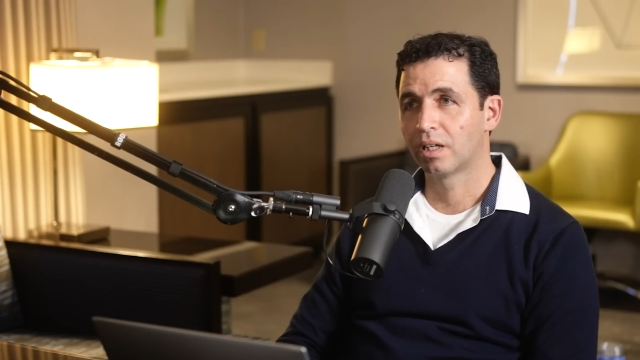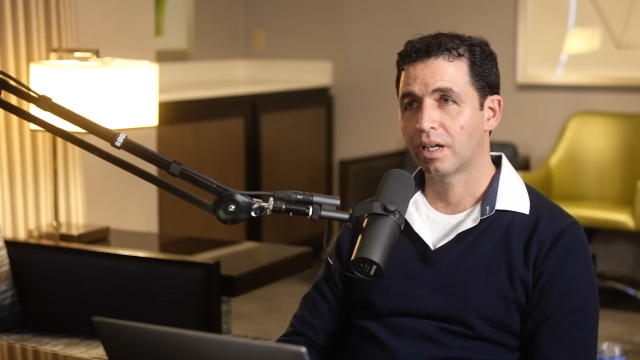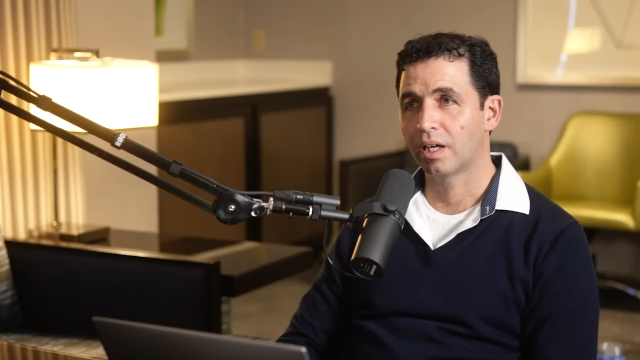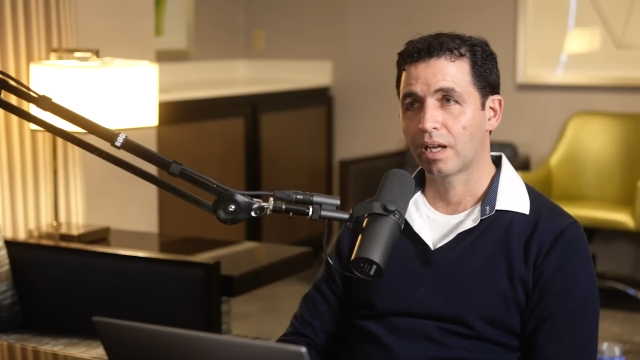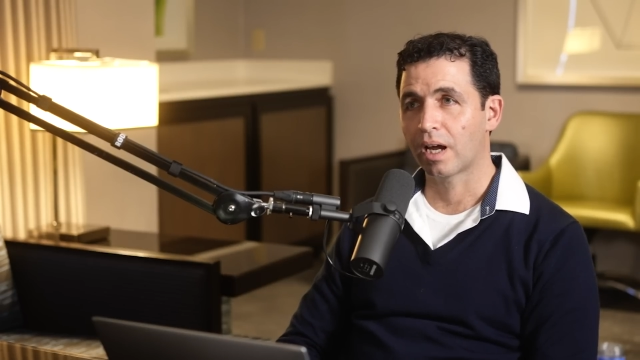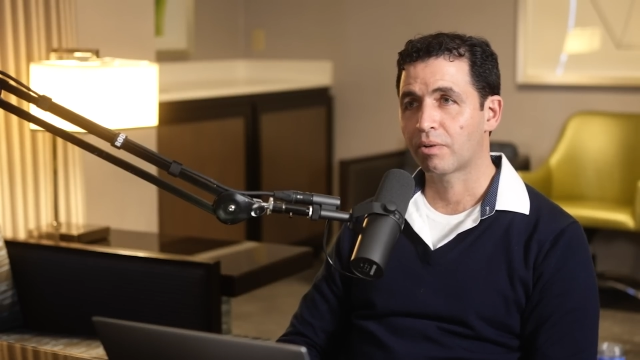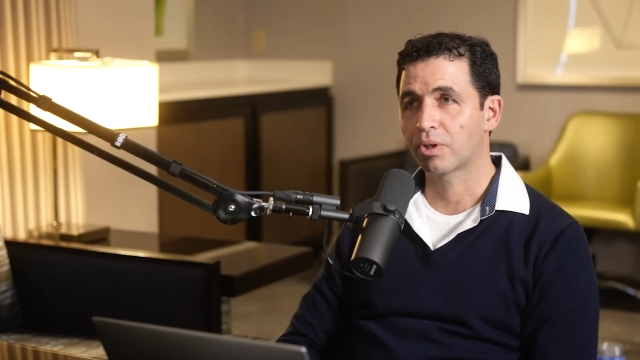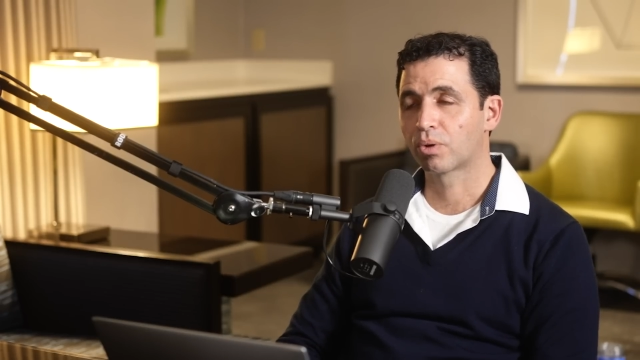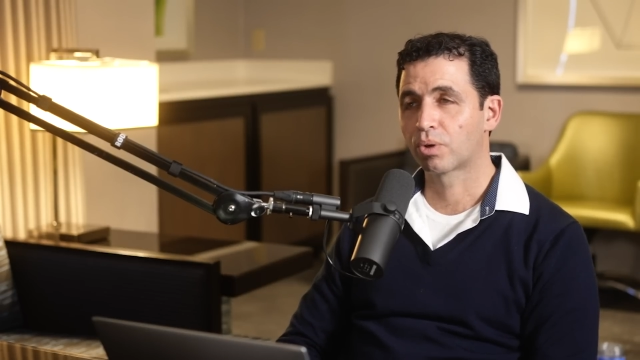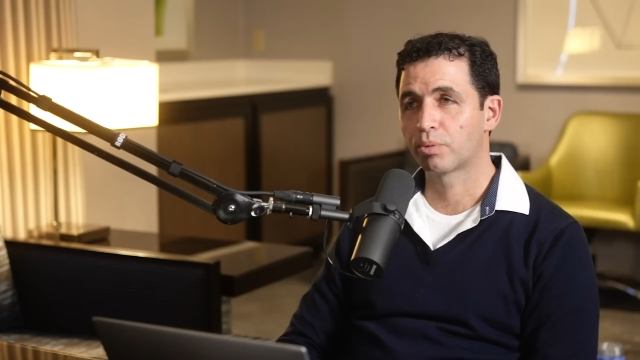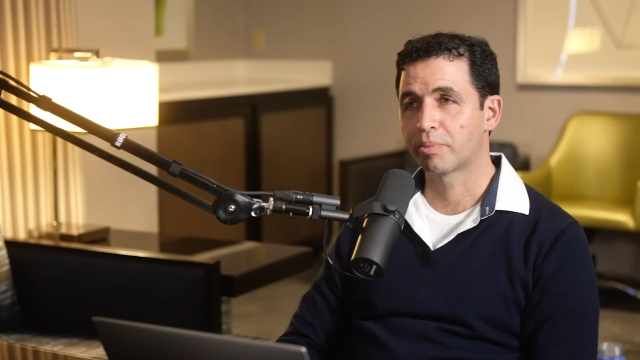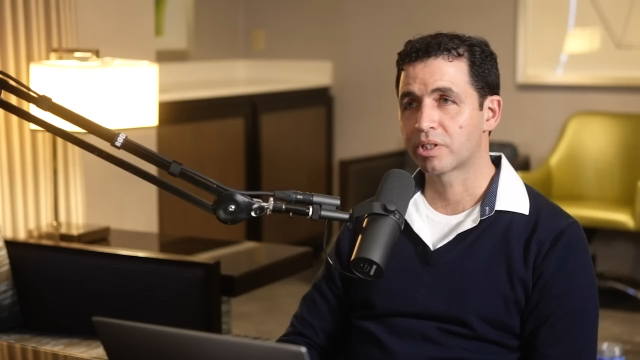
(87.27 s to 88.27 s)
And I
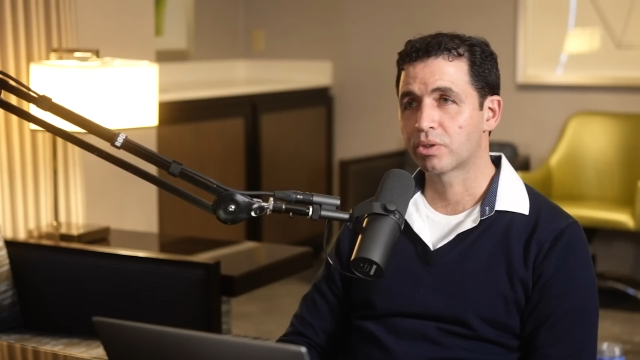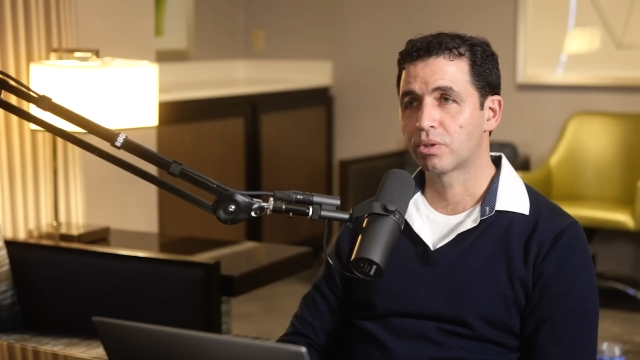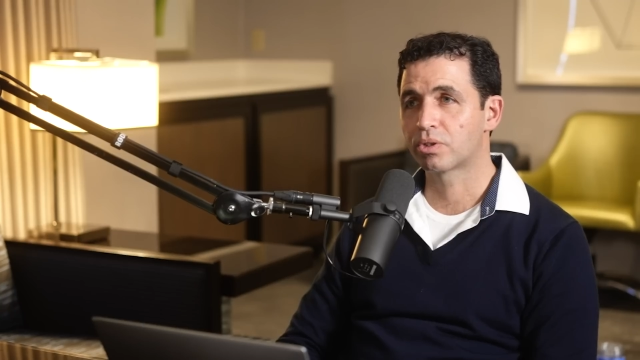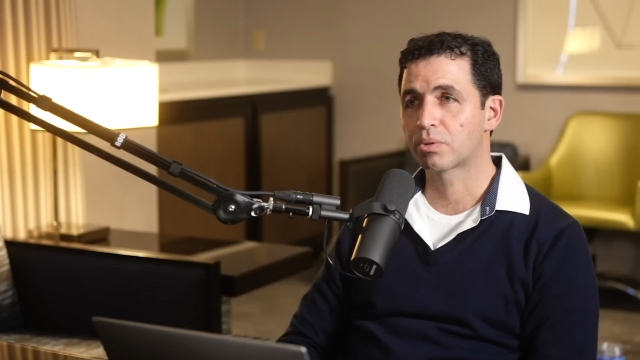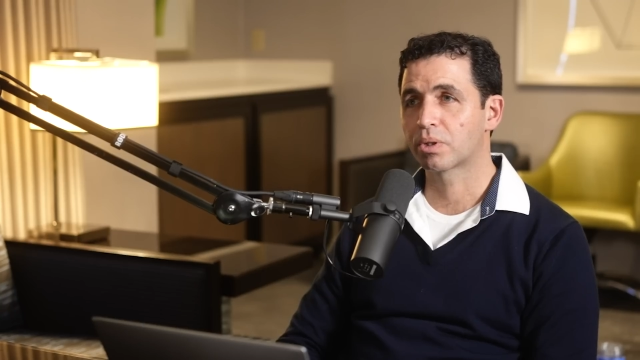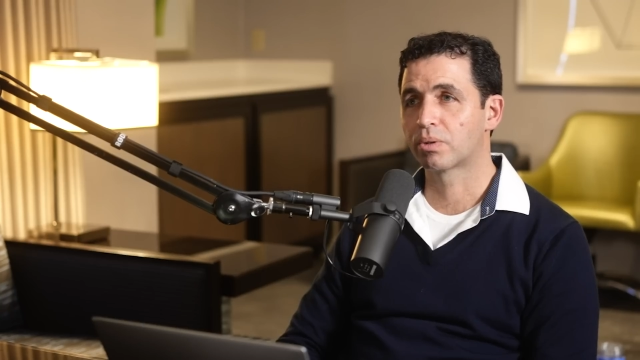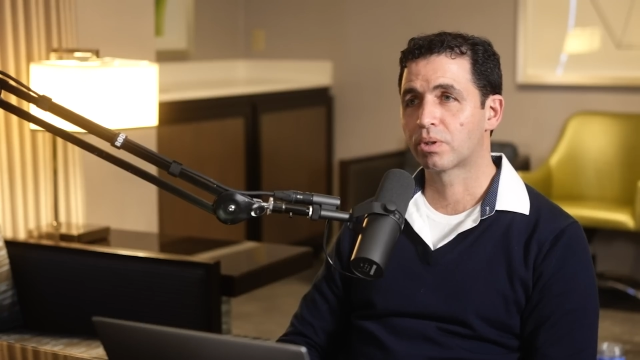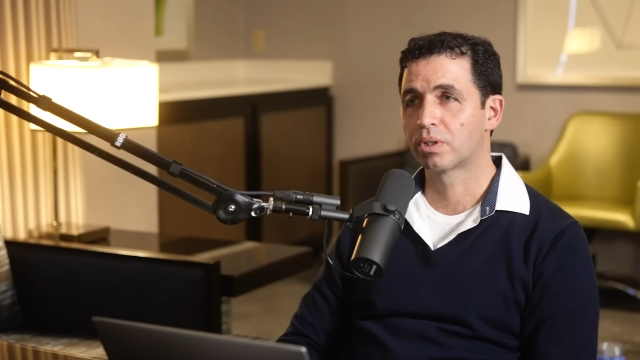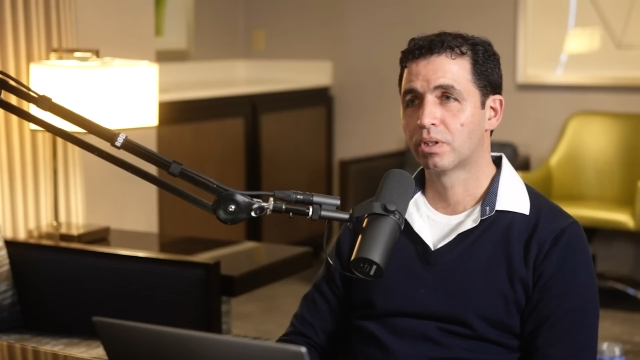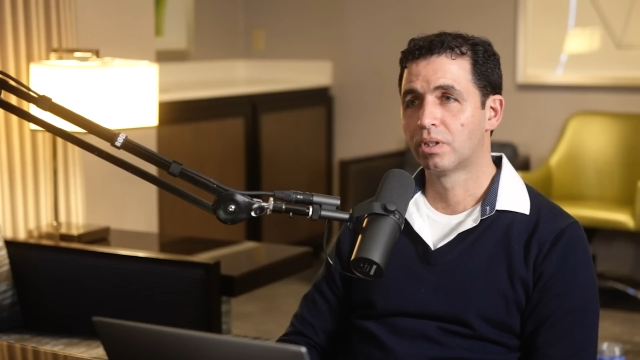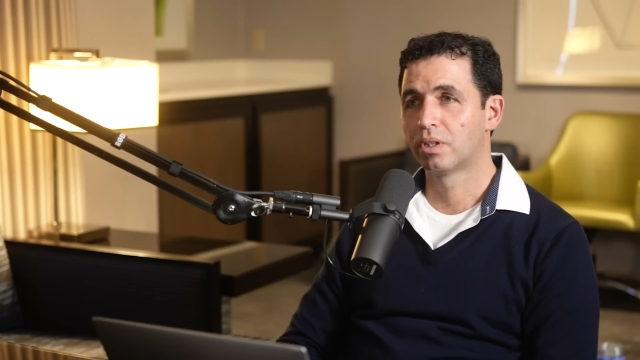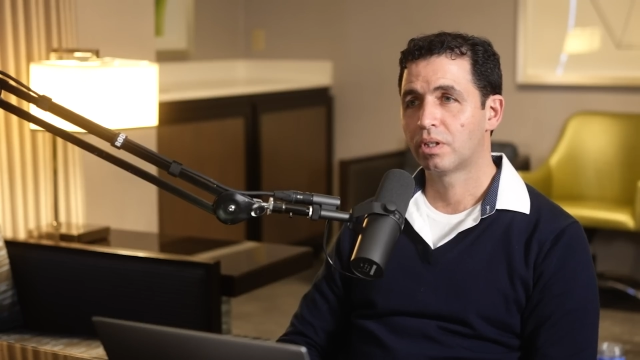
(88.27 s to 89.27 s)
record, my students
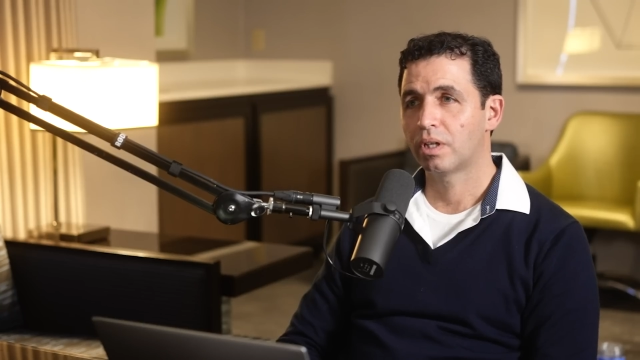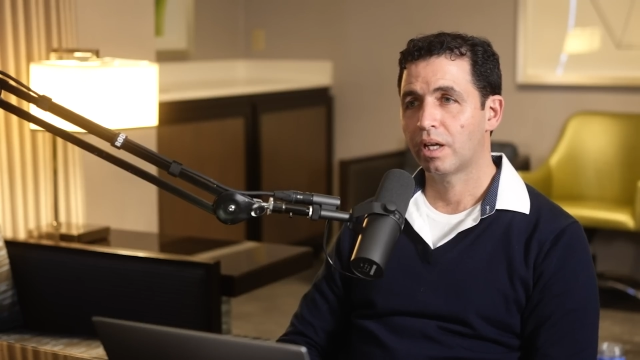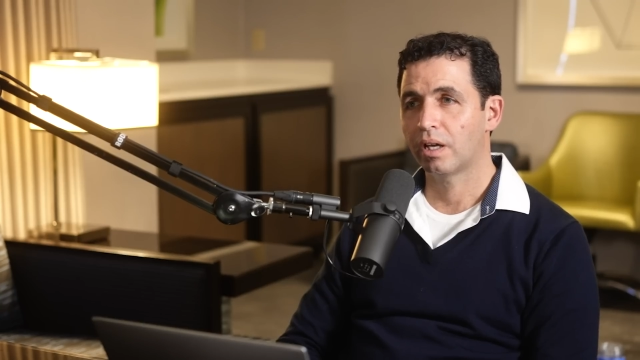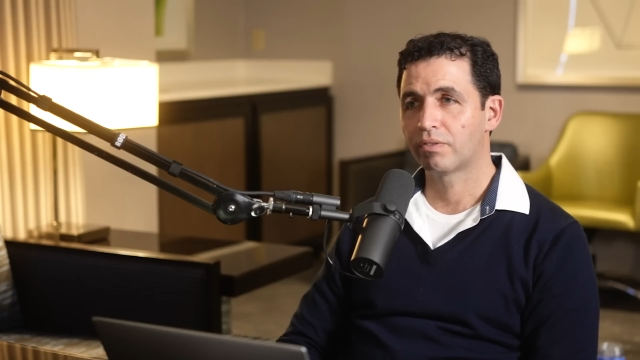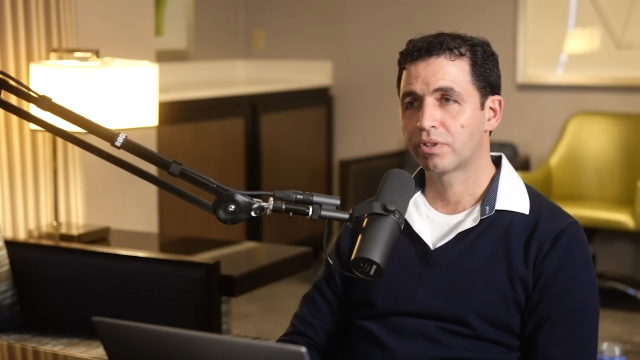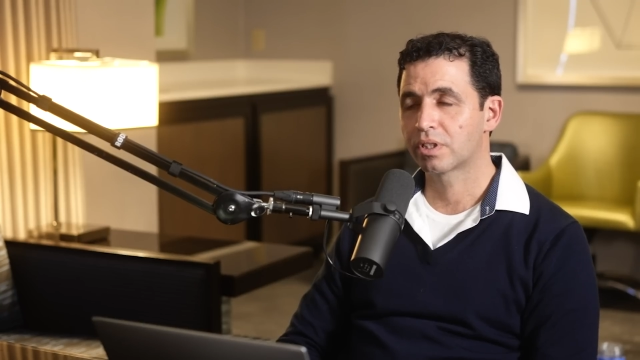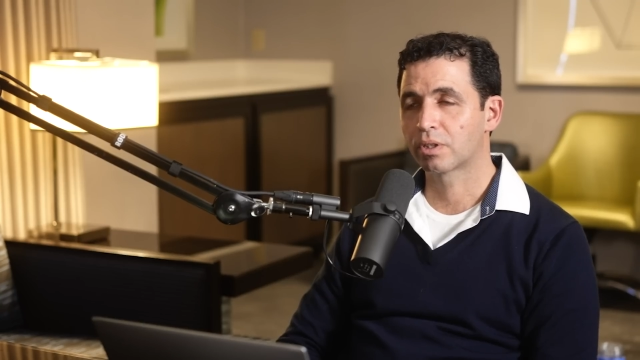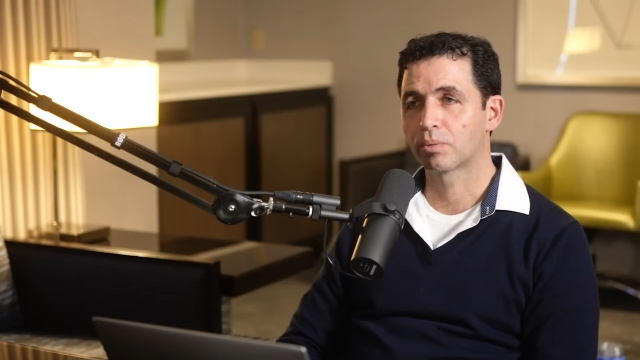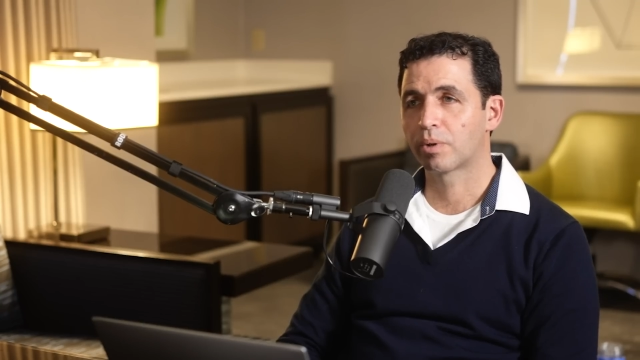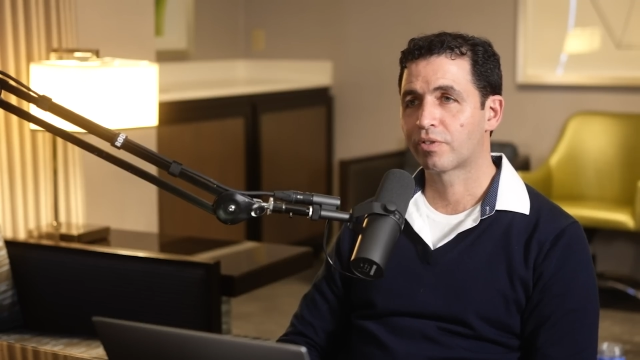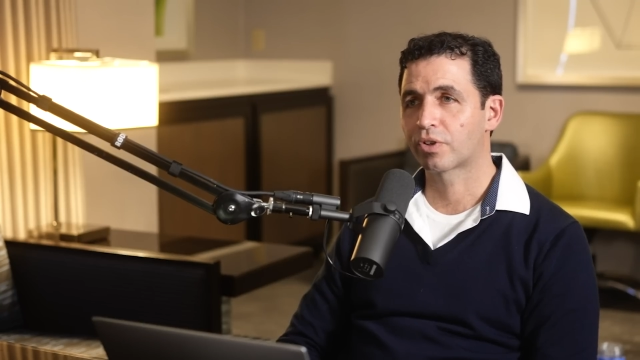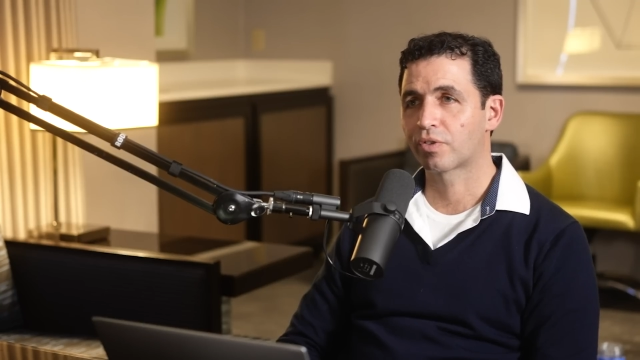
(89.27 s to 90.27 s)
record, Every single
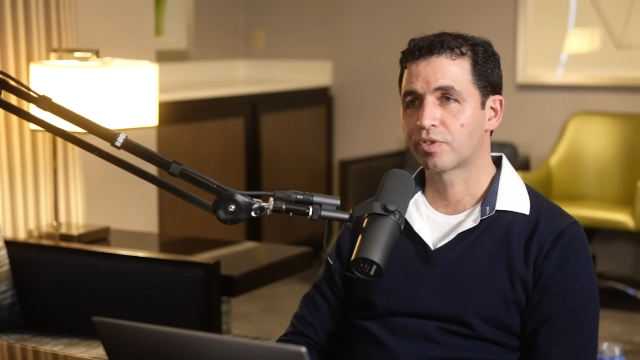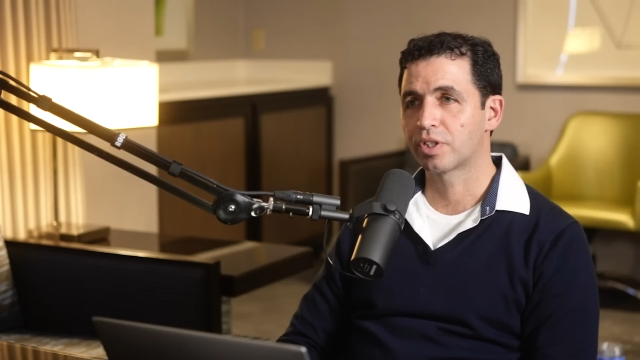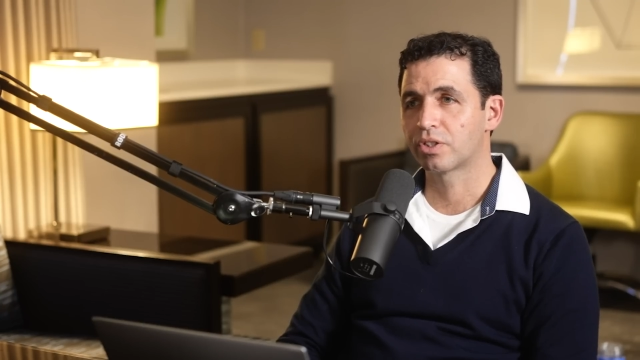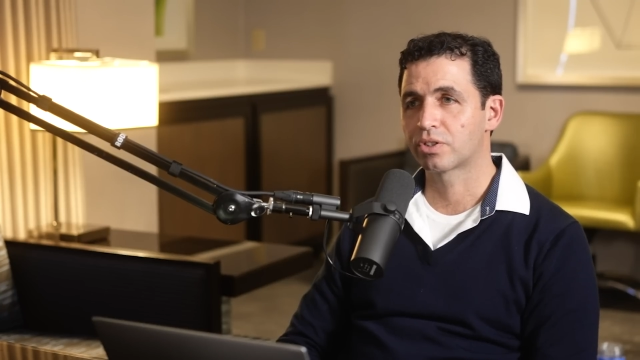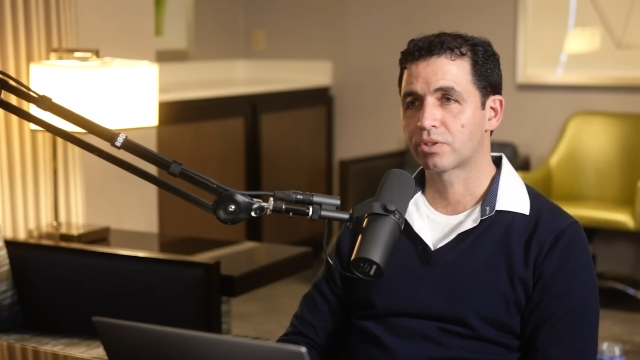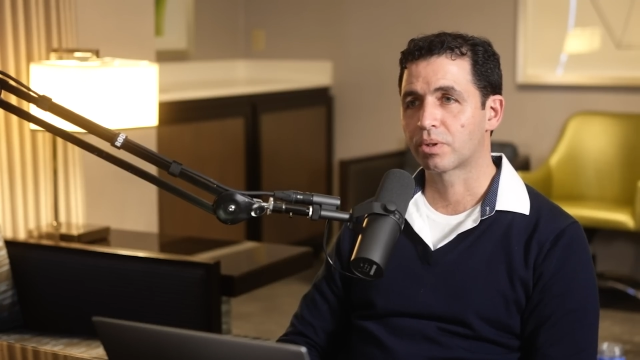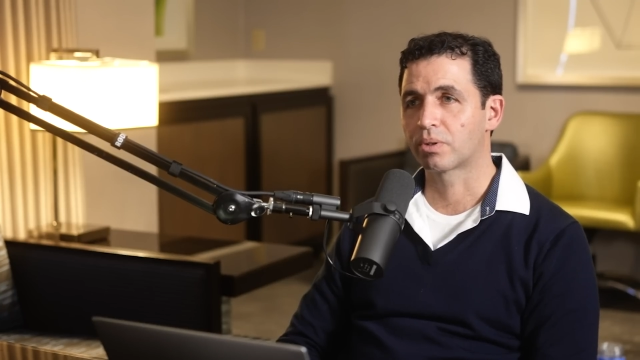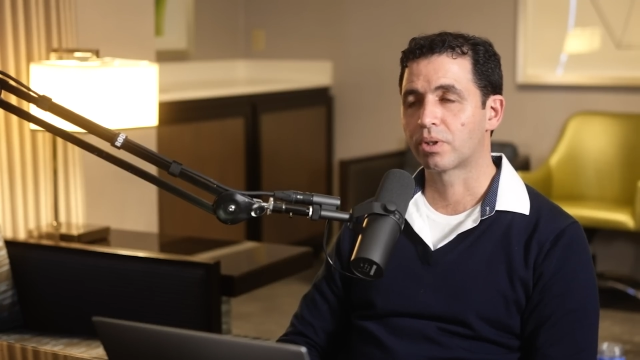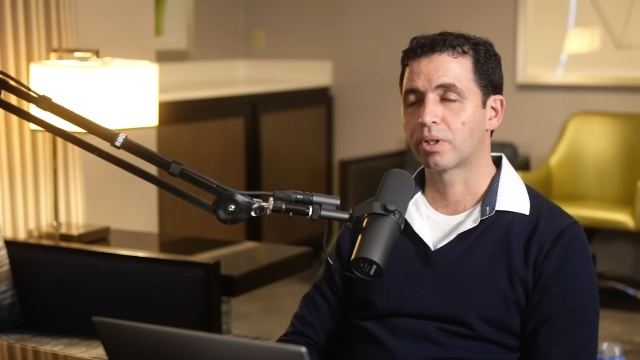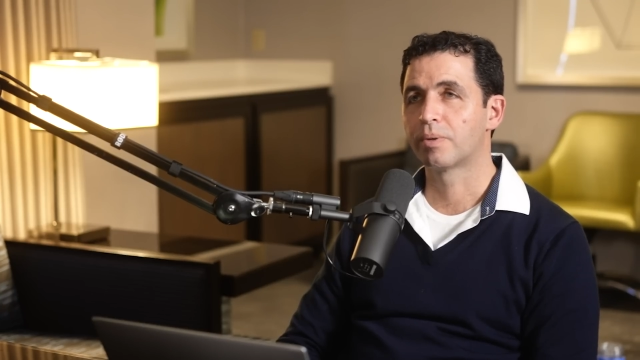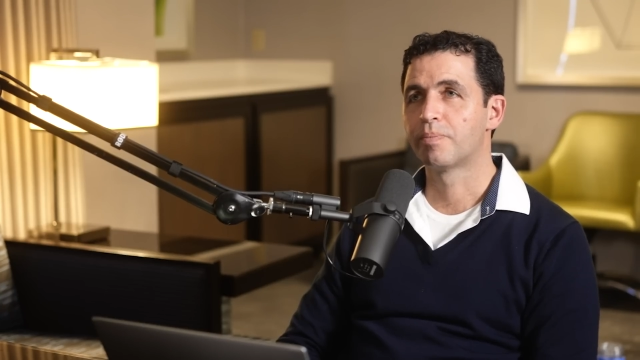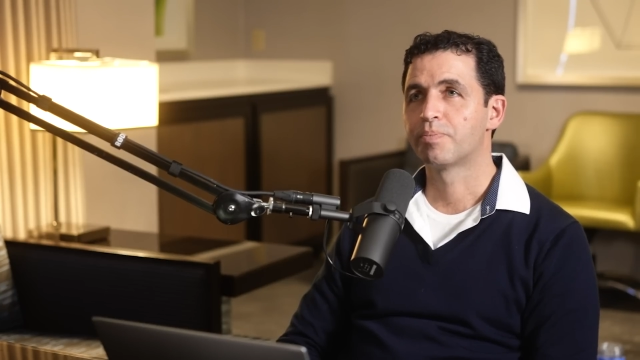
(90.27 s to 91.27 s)
one of our conversations recorded.